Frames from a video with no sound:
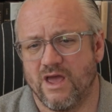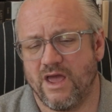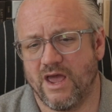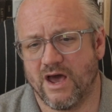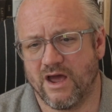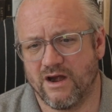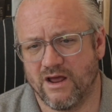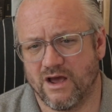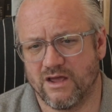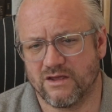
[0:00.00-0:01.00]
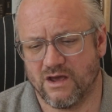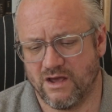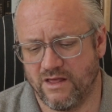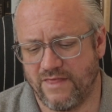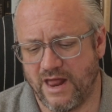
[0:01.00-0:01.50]
And
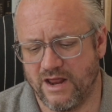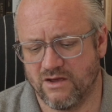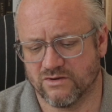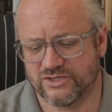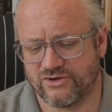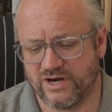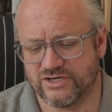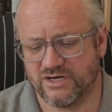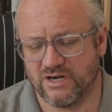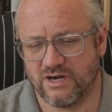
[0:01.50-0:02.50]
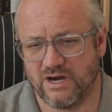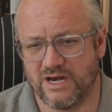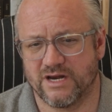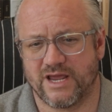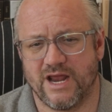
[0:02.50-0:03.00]
that illustration
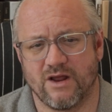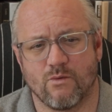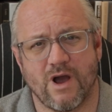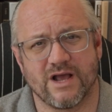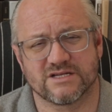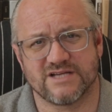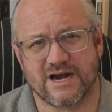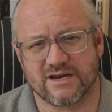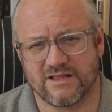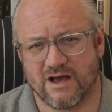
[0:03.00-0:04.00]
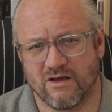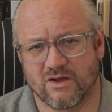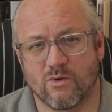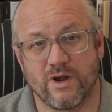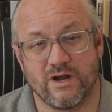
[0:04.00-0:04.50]
indicating why exactly that
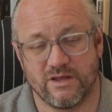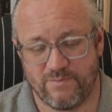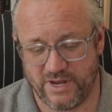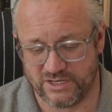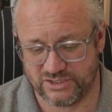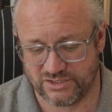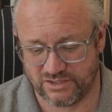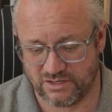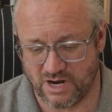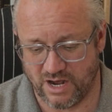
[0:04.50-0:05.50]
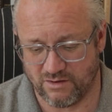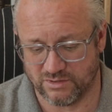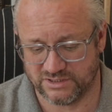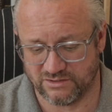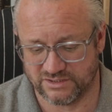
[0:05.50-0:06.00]
liquidity pinch
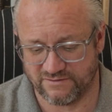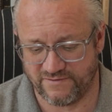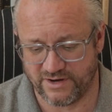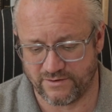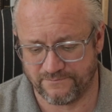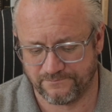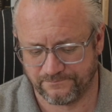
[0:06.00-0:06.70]
was so severe.